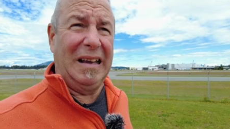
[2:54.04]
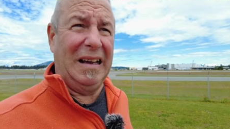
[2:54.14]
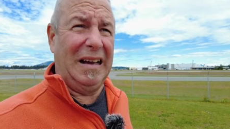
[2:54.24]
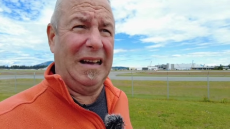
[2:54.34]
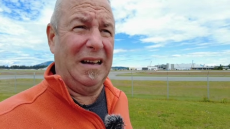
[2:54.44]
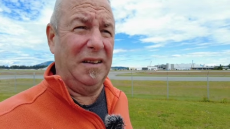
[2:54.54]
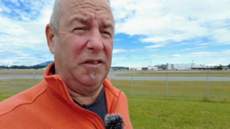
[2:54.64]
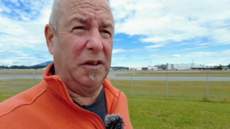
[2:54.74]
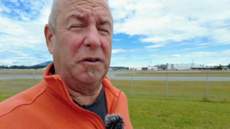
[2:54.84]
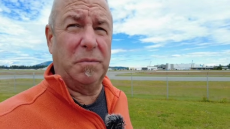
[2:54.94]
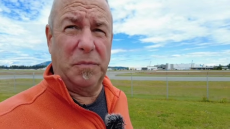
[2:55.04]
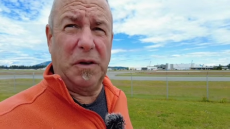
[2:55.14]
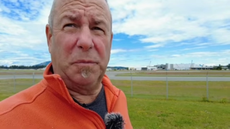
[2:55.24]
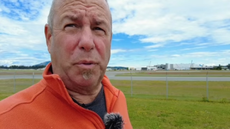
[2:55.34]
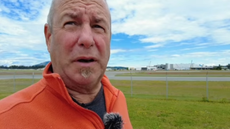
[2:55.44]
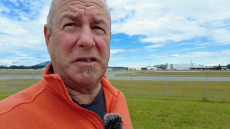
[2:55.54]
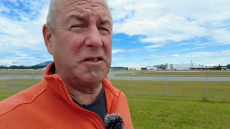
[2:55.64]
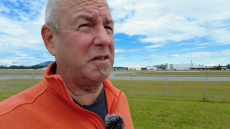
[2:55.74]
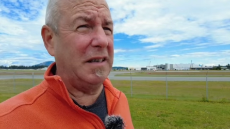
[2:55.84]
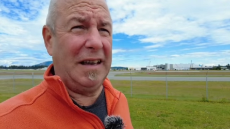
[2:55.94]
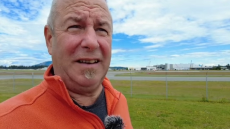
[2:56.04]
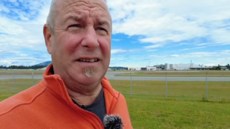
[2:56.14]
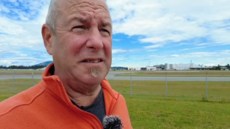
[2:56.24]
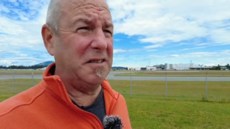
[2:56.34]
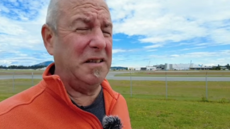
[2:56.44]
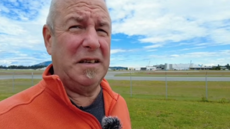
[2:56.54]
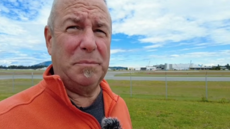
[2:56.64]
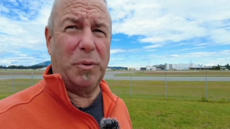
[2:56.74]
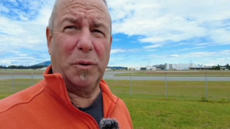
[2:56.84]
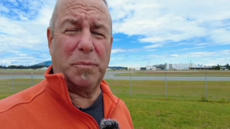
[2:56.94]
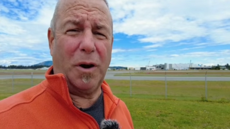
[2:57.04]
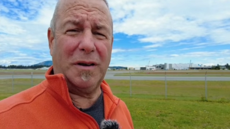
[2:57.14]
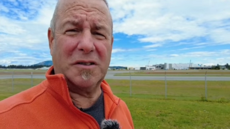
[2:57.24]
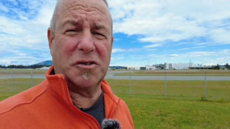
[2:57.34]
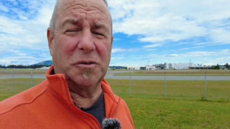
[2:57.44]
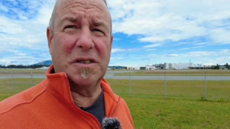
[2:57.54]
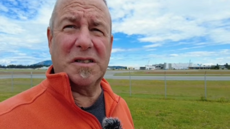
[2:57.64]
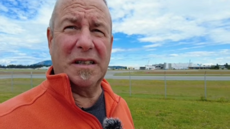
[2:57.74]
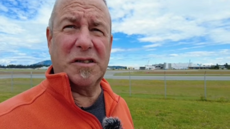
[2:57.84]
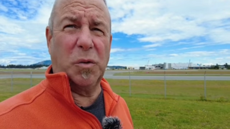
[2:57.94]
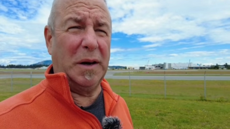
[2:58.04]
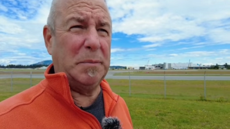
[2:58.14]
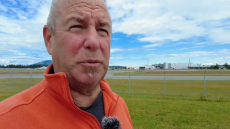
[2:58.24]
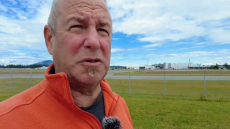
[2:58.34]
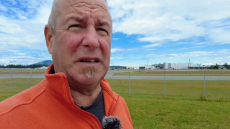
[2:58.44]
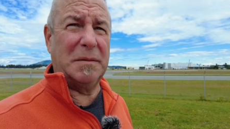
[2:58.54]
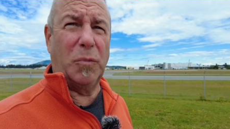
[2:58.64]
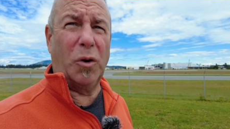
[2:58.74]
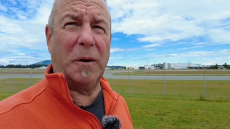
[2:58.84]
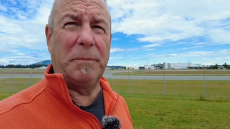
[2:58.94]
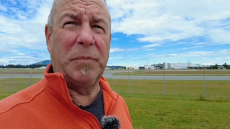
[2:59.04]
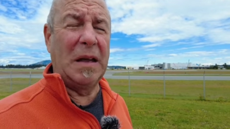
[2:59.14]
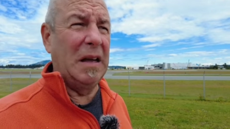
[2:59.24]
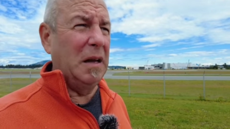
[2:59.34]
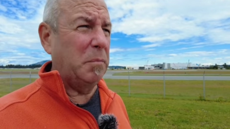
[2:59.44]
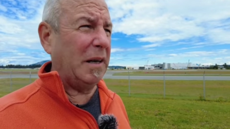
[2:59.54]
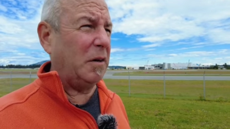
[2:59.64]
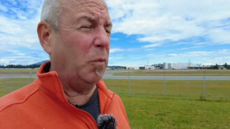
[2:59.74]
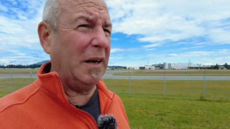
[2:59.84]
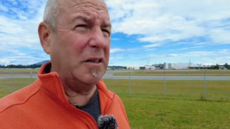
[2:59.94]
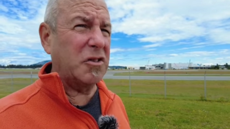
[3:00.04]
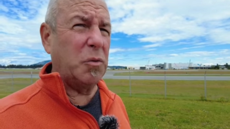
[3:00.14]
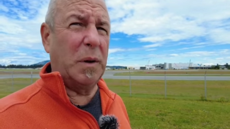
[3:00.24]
their prices, again, it's an import product, so it's like 20% more. But what else do